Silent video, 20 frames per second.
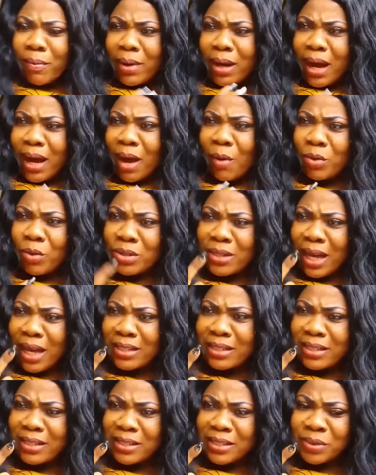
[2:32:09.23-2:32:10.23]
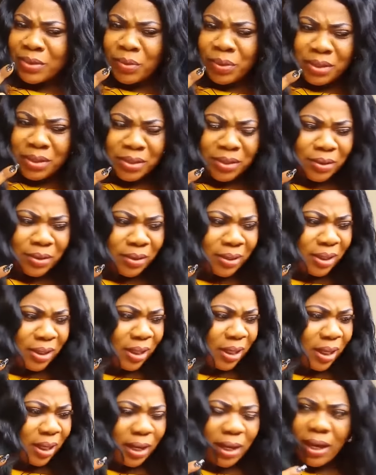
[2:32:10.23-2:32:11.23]
I want to ask you this question.
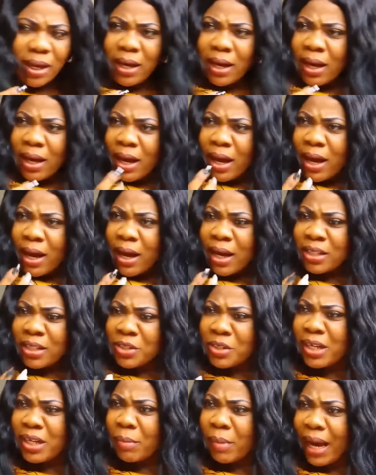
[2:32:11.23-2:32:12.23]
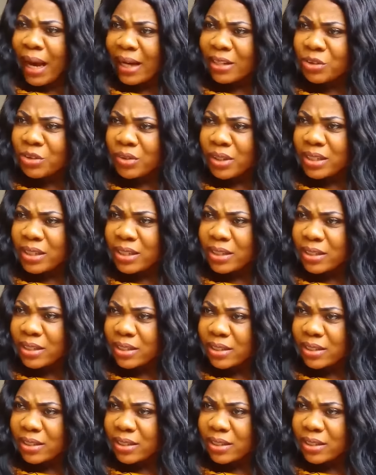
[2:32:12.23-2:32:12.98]
How did you get my address?